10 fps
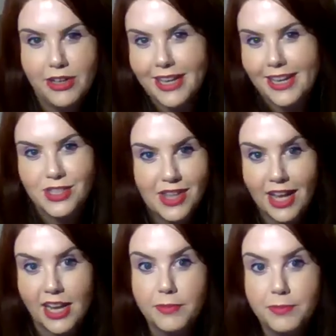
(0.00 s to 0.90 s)
looking at
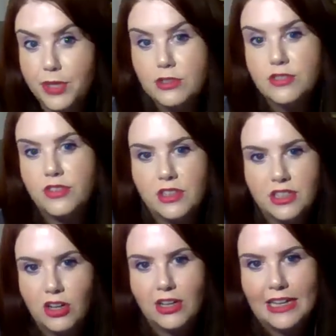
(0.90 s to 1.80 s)
a
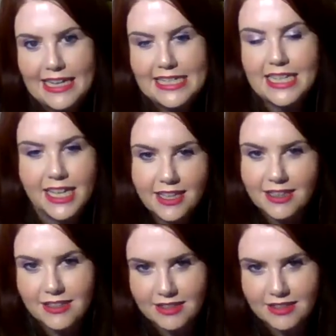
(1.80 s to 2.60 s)
beautiful young lady?